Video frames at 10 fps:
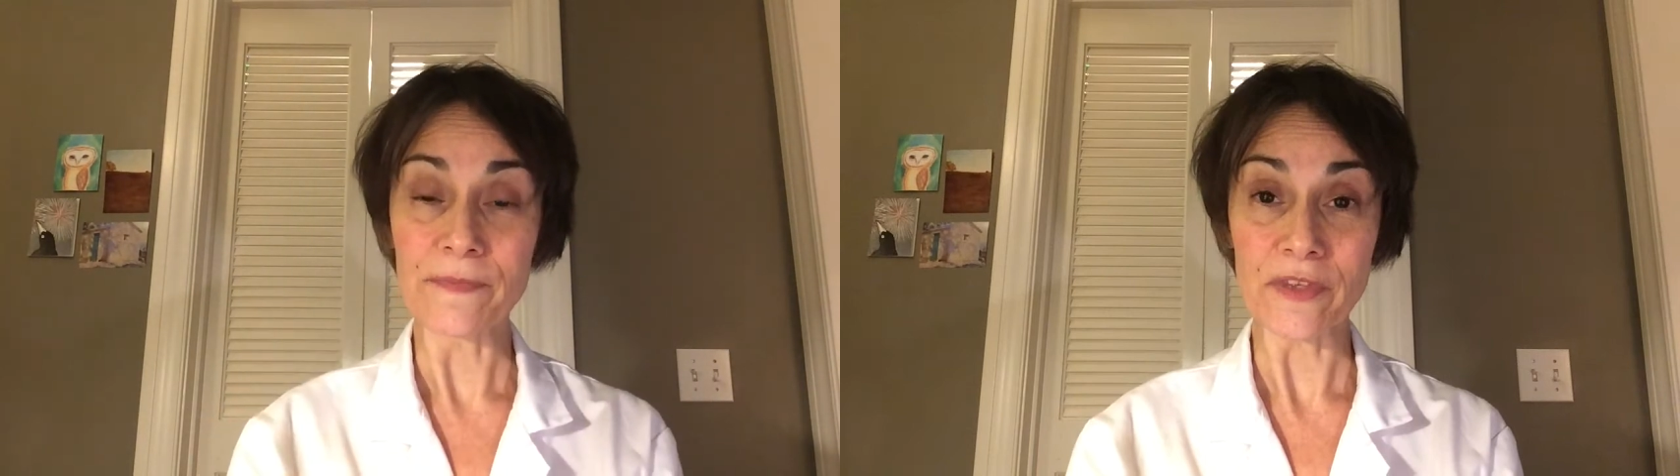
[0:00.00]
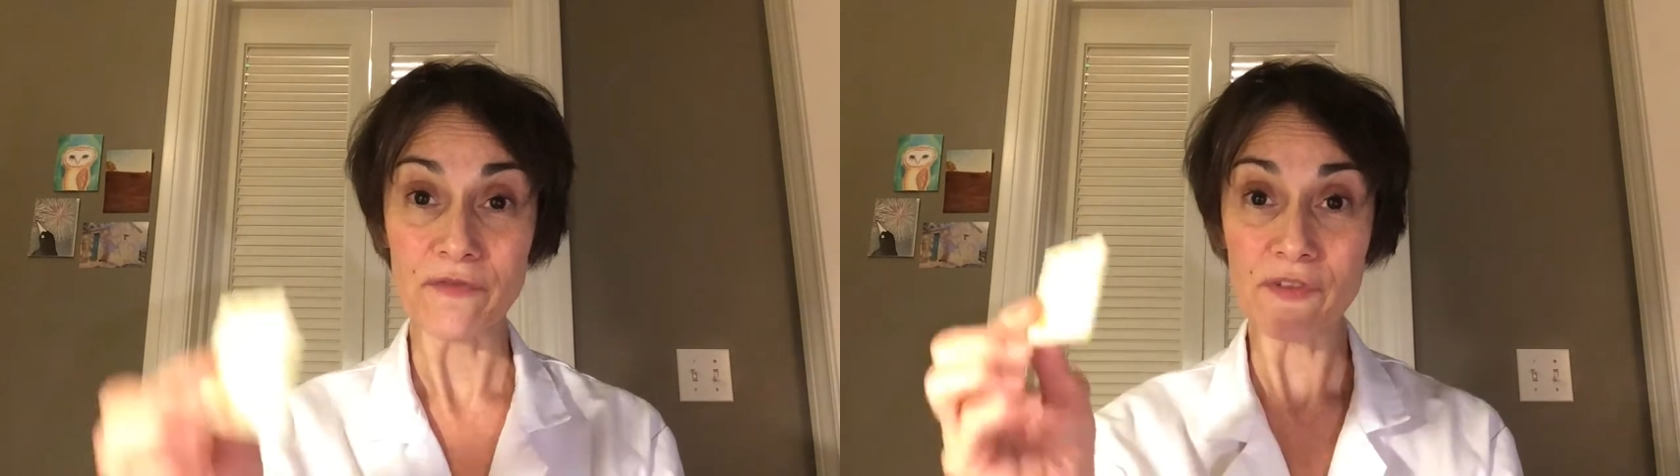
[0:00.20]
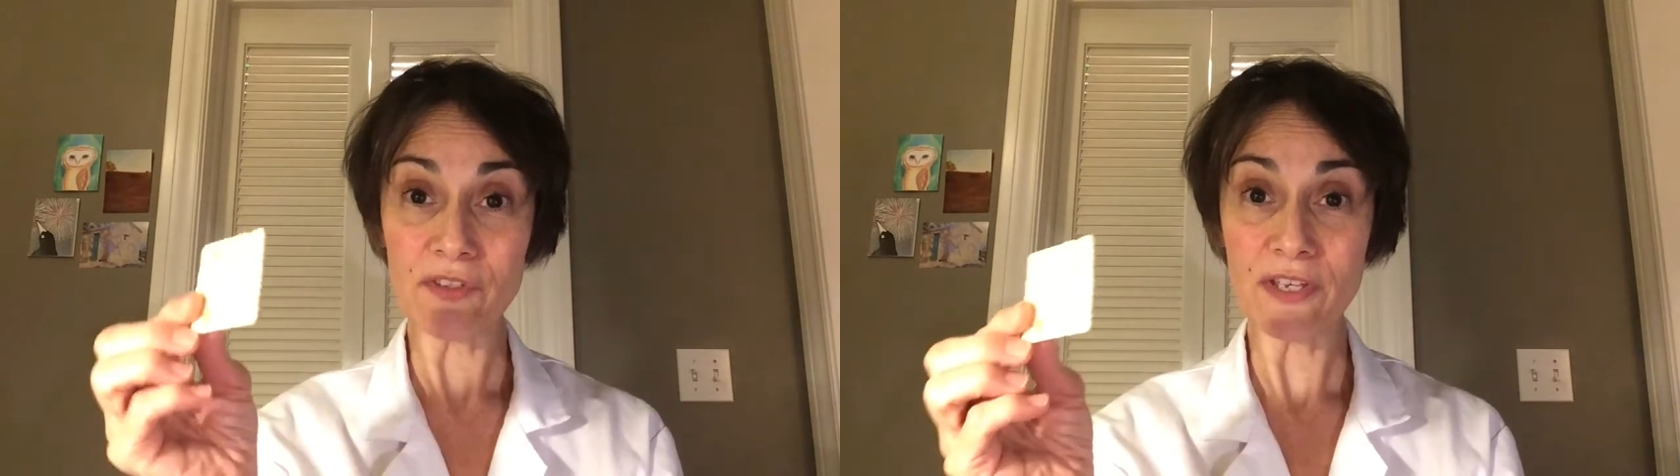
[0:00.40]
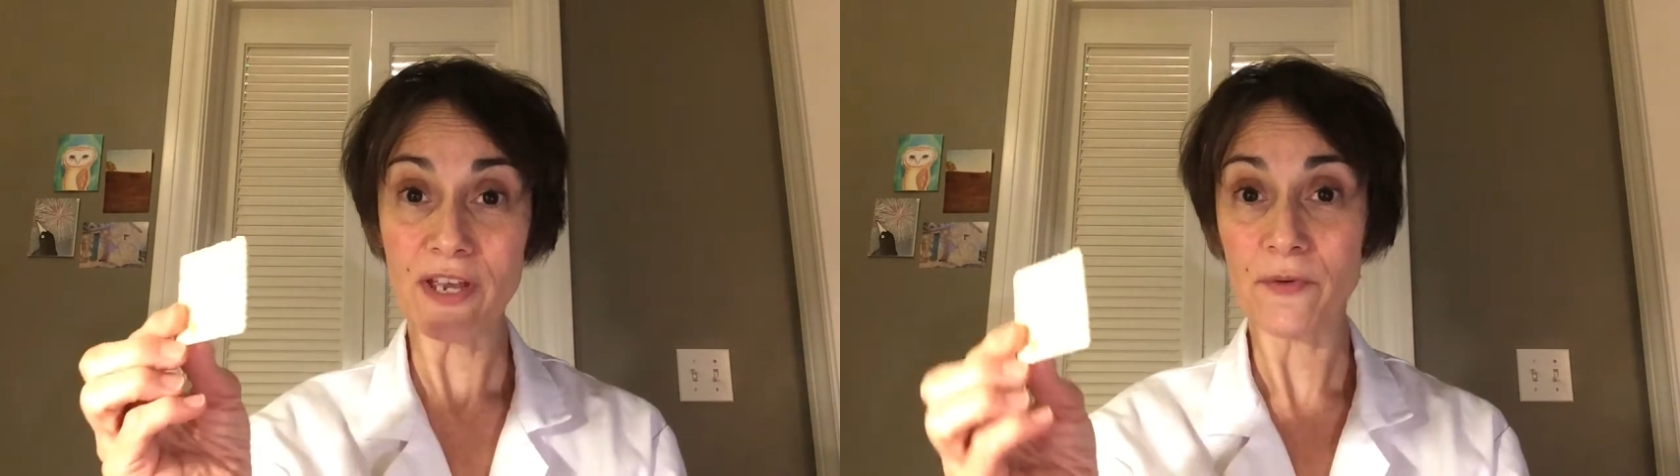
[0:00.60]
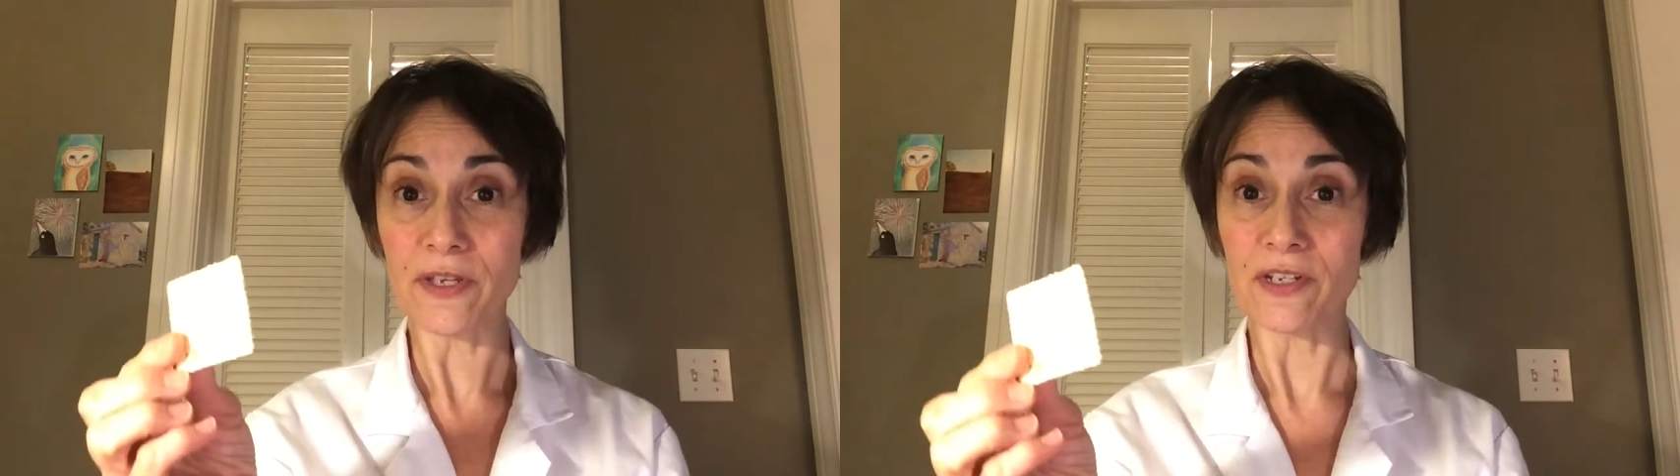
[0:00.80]
And the first thing
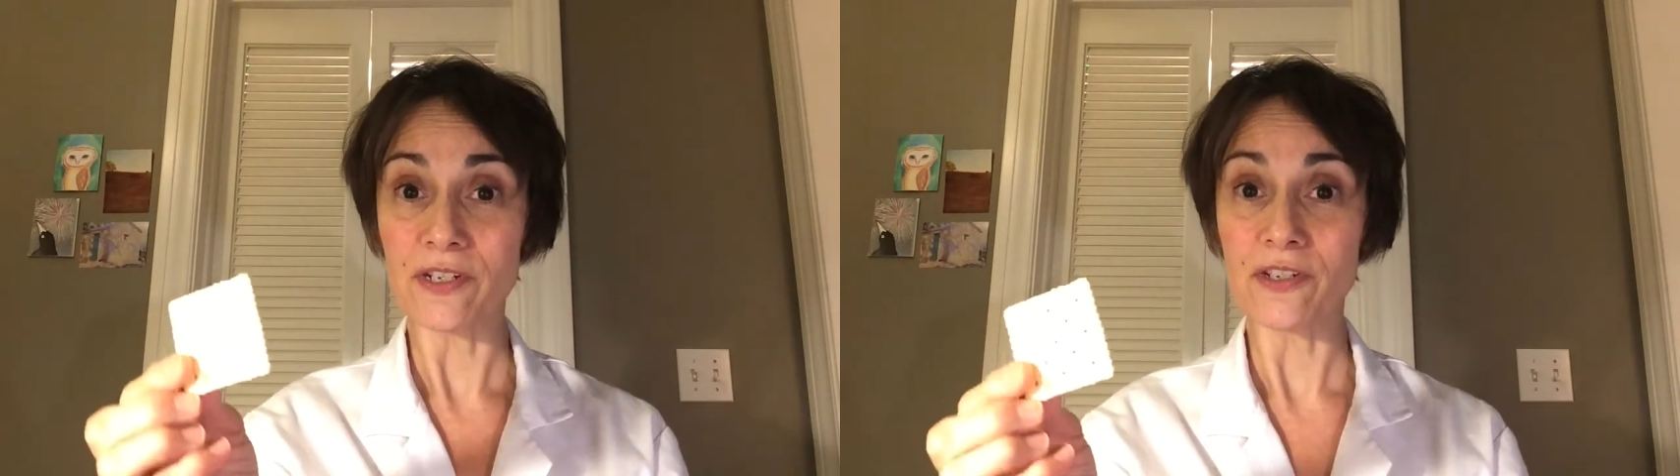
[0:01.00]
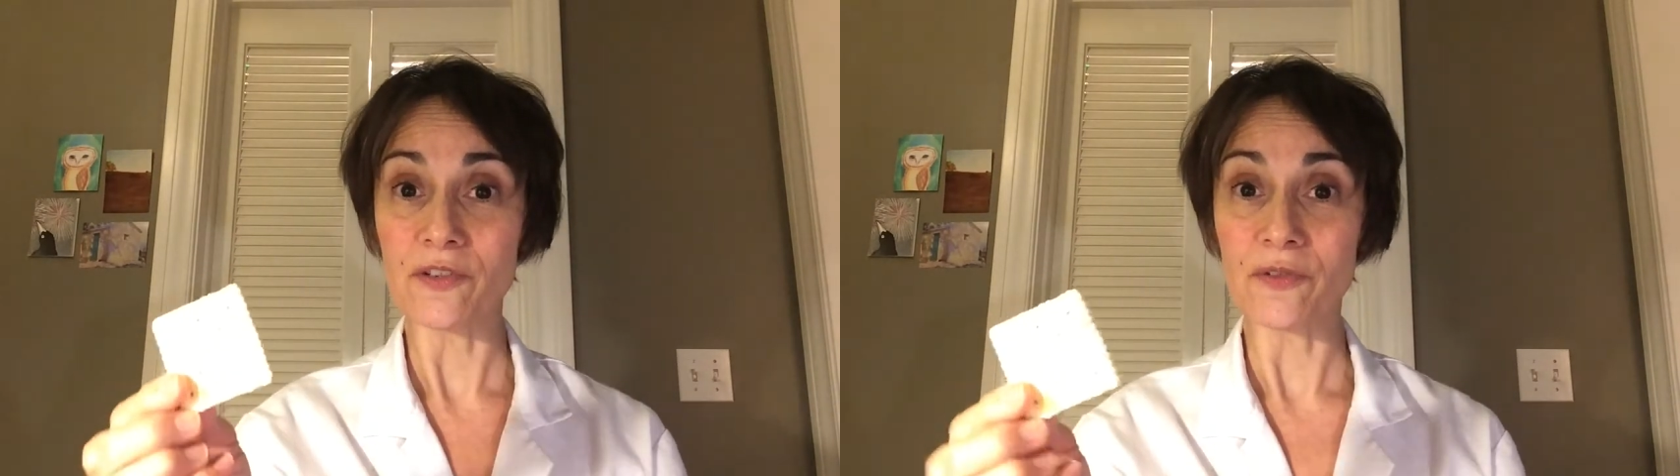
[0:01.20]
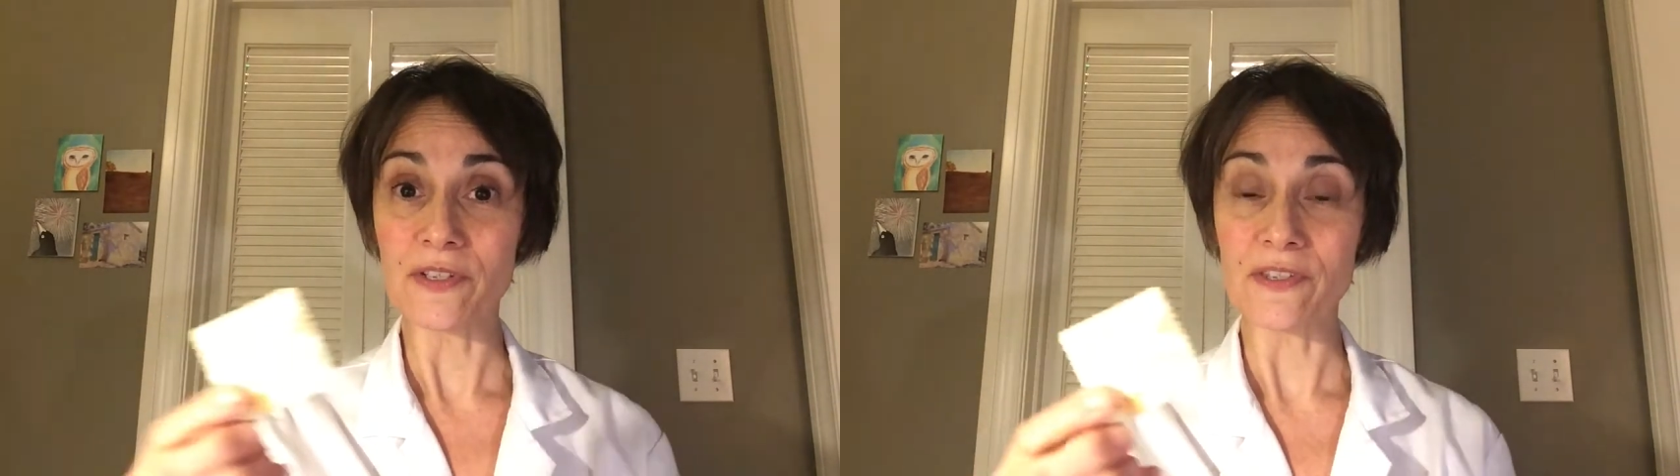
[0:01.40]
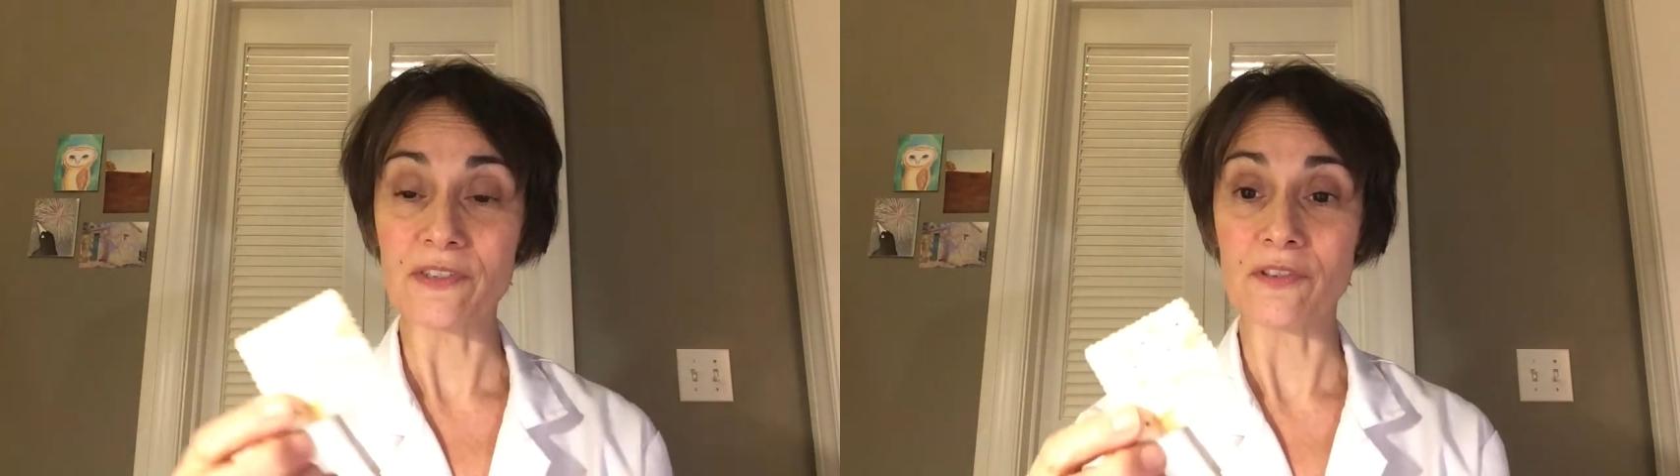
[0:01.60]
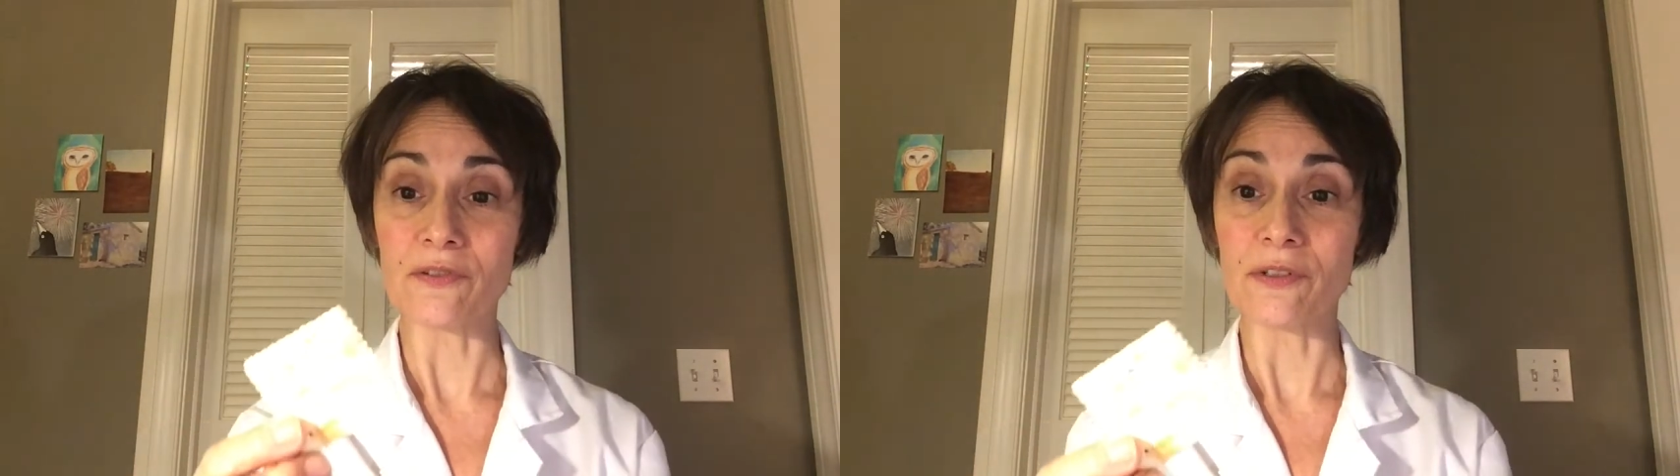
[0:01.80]
I want you to do is
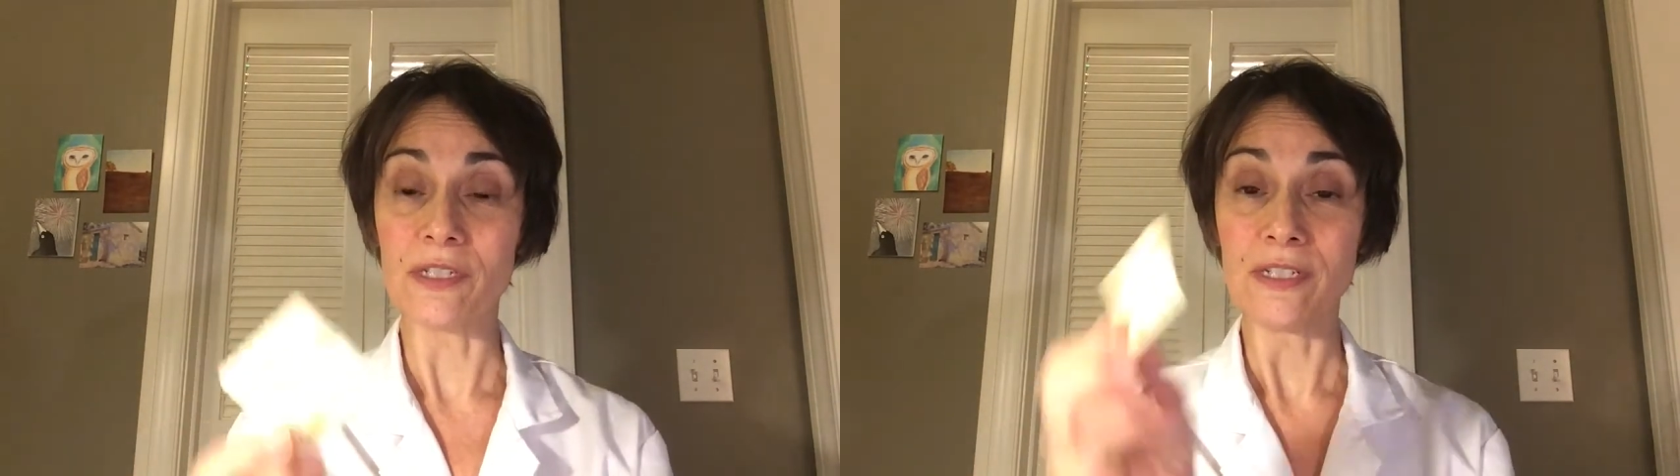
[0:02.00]
to